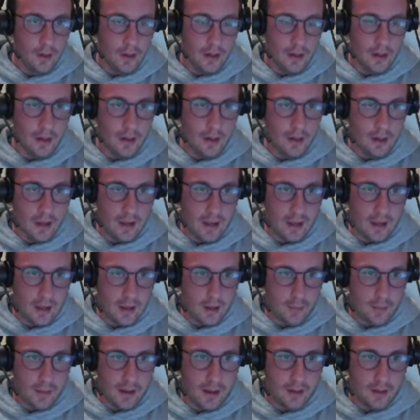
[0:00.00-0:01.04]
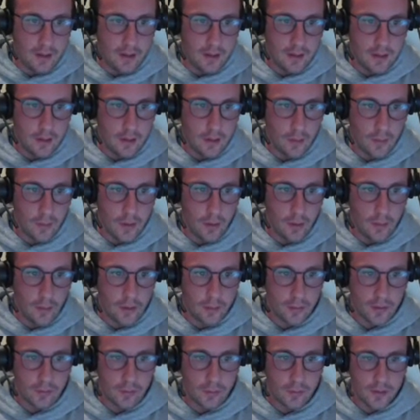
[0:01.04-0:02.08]
in a commandlet, we
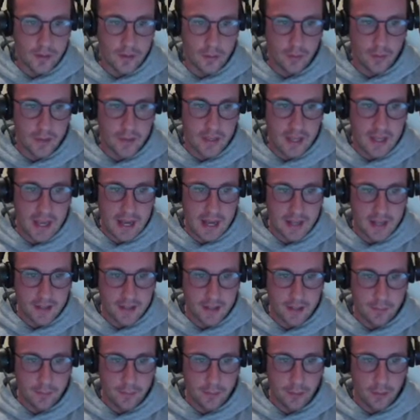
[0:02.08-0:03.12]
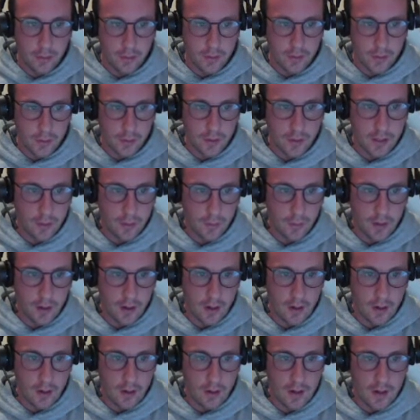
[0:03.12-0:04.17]
always reference it with the at symbol. So here we are.